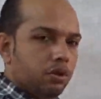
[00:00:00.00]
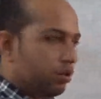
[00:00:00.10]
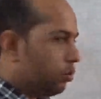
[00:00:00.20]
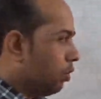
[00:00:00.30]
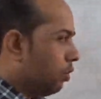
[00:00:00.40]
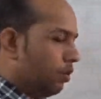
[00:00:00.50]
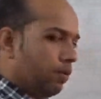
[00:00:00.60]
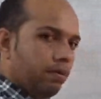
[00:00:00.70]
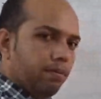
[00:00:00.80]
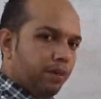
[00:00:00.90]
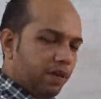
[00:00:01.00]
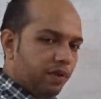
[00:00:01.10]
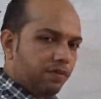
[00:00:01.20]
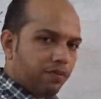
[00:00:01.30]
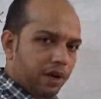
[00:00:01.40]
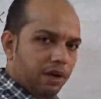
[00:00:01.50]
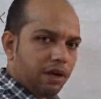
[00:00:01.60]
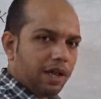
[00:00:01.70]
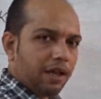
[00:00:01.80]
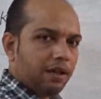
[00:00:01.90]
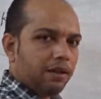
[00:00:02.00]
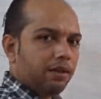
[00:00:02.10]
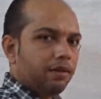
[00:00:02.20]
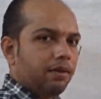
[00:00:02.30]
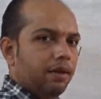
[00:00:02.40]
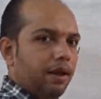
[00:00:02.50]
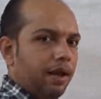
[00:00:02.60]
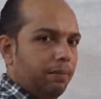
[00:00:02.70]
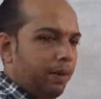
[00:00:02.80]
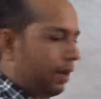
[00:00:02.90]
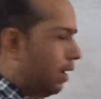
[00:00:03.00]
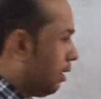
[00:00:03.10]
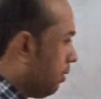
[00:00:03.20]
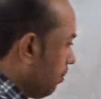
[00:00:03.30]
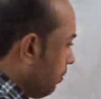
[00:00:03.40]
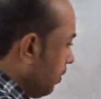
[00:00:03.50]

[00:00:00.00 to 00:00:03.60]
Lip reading: so between front leg and back leg,